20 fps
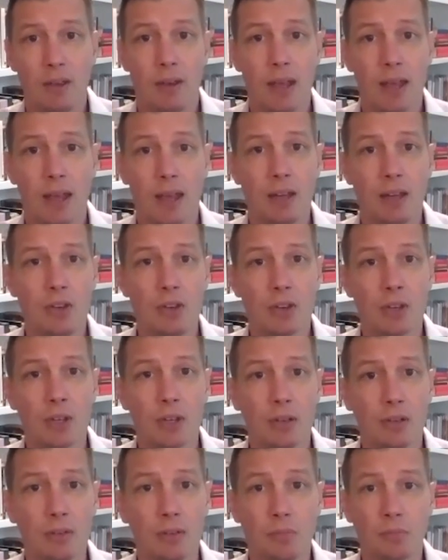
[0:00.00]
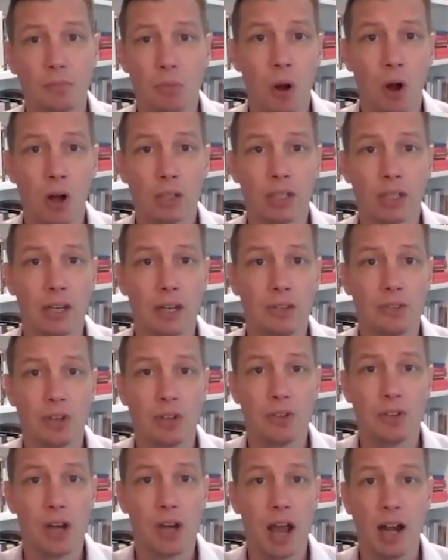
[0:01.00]
and you can remark that it's
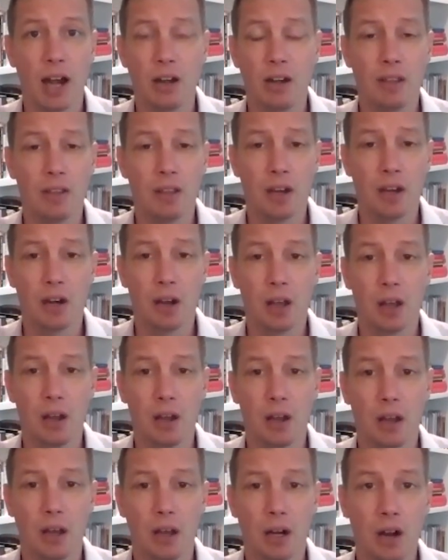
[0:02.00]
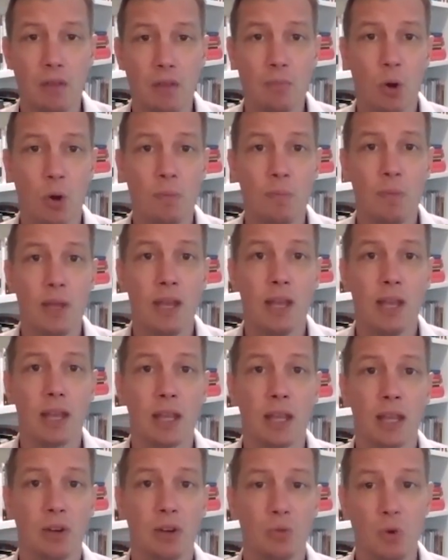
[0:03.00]
such an irony that an unborn
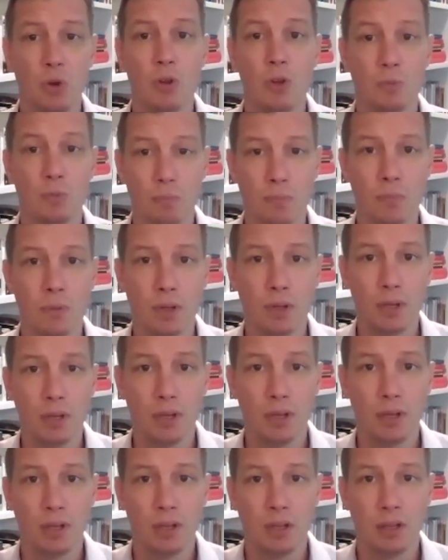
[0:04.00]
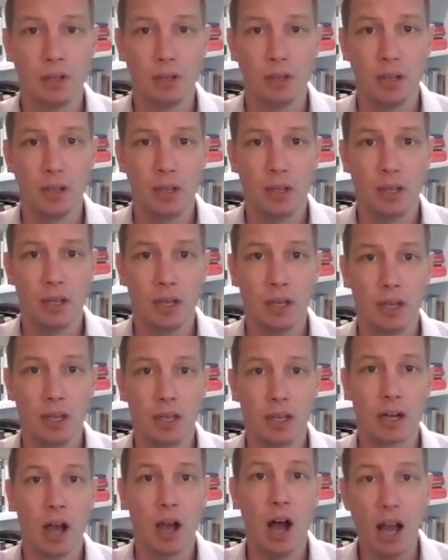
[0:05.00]
being in a womb
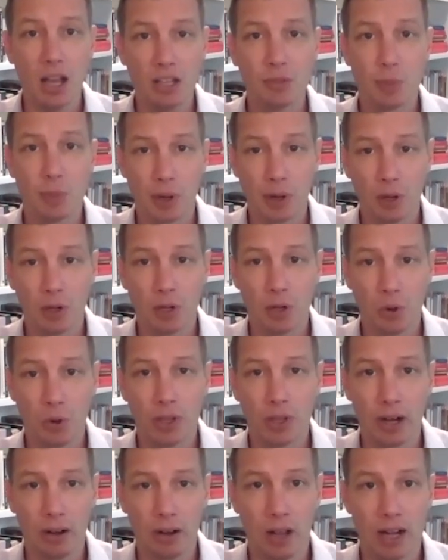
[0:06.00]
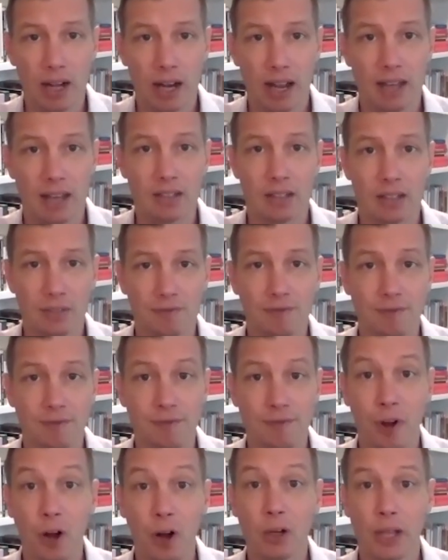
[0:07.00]
in a hospital in North Carolina has
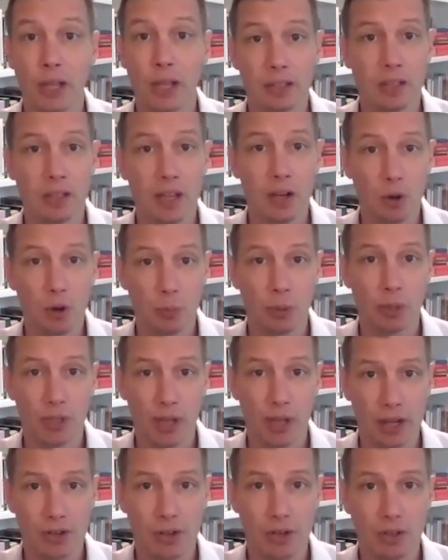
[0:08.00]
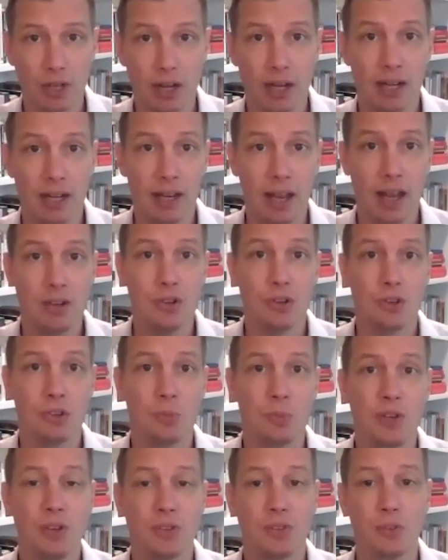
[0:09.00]
far less legal protection than an
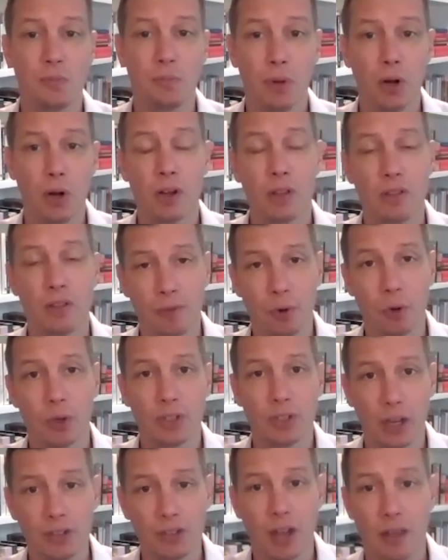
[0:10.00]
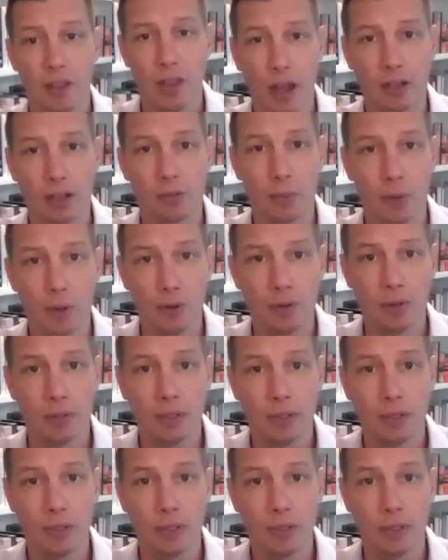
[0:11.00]
endangered species of bird in the forest outside of the hospital.